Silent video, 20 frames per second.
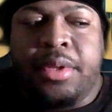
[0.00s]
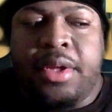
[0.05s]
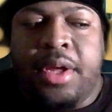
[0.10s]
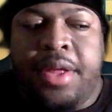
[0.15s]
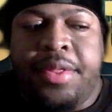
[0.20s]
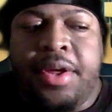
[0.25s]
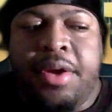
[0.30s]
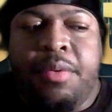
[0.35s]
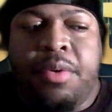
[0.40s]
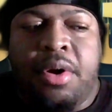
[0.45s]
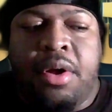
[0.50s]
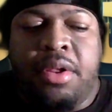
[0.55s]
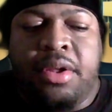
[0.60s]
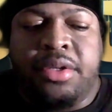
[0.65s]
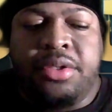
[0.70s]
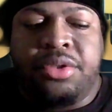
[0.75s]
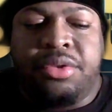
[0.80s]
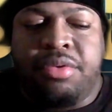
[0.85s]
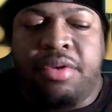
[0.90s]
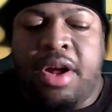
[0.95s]
I think with all the
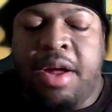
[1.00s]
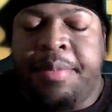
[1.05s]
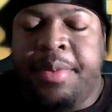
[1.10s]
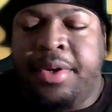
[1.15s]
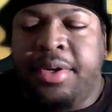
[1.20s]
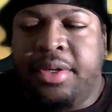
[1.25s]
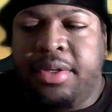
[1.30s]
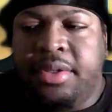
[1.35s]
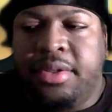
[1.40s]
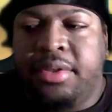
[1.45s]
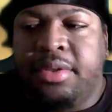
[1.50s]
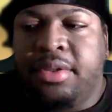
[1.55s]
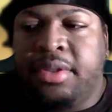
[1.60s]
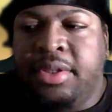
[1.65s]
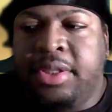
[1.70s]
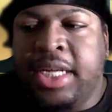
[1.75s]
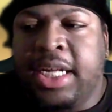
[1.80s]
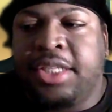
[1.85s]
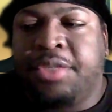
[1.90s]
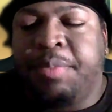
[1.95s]
drama
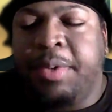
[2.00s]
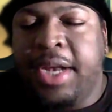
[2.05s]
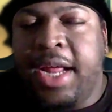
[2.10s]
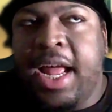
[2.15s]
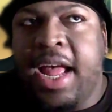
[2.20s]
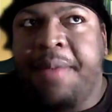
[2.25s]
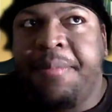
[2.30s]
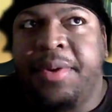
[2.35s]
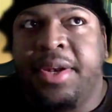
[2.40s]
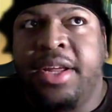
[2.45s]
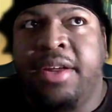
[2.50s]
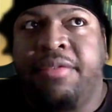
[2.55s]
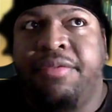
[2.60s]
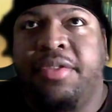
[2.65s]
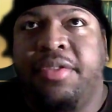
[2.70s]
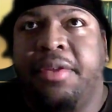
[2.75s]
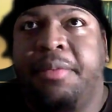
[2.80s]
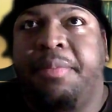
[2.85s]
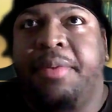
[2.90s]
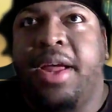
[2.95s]
that's been happening for
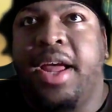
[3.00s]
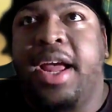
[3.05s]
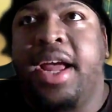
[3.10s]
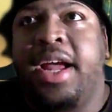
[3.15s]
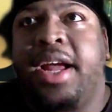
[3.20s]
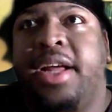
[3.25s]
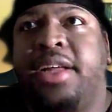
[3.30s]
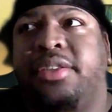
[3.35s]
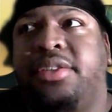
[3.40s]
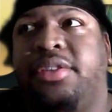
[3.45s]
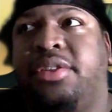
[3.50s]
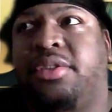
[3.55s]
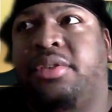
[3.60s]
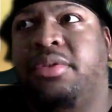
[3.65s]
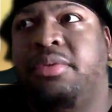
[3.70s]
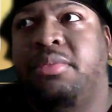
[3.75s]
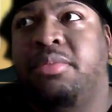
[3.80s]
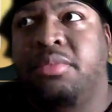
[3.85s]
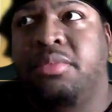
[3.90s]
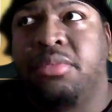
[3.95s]
the past
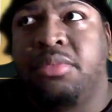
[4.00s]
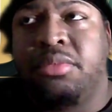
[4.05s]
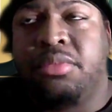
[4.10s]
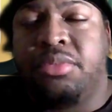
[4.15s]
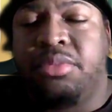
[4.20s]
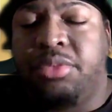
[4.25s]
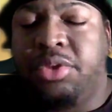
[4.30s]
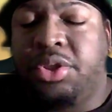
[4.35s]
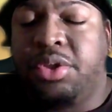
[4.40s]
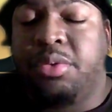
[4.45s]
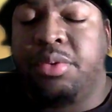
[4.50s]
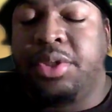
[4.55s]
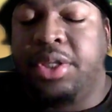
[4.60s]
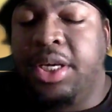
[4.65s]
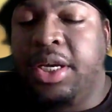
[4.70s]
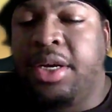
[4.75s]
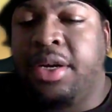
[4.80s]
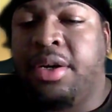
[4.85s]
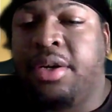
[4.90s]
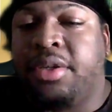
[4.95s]
two
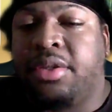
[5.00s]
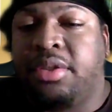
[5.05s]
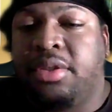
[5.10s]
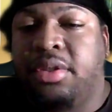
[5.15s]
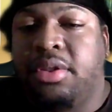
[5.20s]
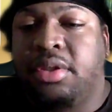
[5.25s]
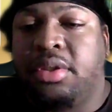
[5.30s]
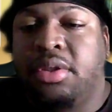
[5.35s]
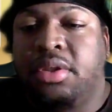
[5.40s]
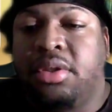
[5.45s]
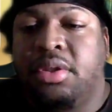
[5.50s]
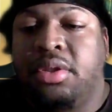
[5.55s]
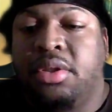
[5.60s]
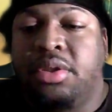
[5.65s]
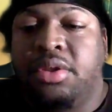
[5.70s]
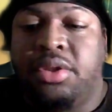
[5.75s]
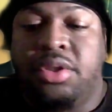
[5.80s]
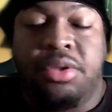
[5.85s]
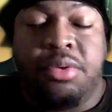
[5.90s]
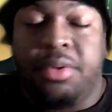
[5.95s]
years,
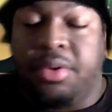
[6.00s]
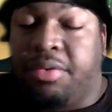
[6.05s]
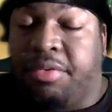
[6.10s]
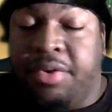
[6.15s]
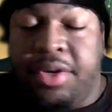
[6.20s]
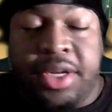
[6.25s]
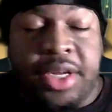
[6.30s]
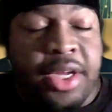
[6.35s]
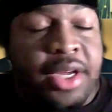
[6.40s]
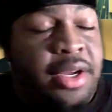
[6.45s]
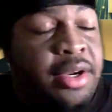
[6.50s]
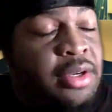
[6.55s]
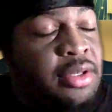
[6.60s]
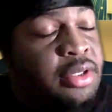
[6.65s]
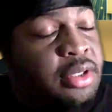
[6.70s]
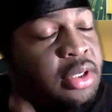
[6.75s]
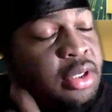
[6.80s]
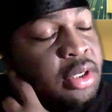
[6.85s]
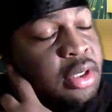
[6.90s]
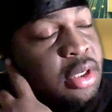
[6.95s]
two or three years,
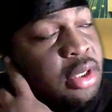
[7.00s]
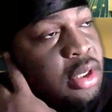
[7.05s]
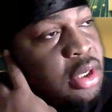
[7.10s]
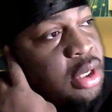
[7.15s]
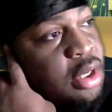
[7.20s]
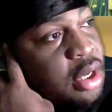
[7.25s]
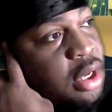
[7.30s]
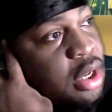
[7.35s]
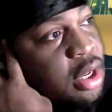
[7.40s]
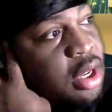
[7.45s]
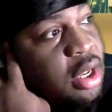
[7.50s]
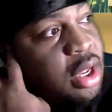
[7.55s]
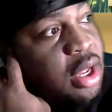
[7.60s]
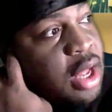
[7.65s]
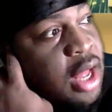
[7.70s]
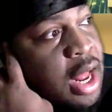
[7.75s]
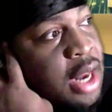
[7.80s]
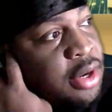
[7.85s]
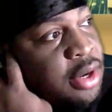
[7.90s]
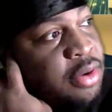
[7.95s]

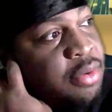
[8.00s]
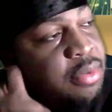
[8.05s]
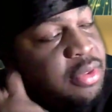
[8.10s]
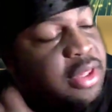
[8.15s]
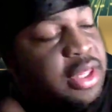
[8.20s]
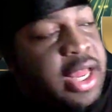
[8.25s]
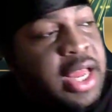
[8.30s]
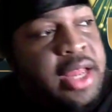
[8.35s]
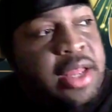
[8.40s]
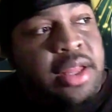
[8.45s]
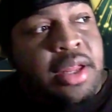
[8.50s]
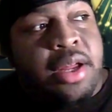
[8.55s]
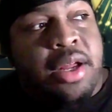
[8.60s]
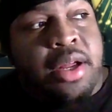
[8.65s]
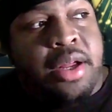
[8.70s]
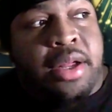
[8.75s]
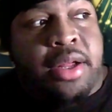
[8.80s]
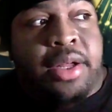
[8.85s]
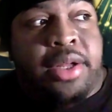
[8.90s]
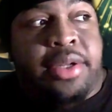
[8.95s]
I do think.
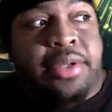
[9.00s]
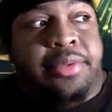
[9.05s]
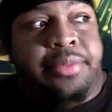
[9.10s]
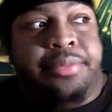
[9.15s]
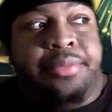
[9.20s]
Uh,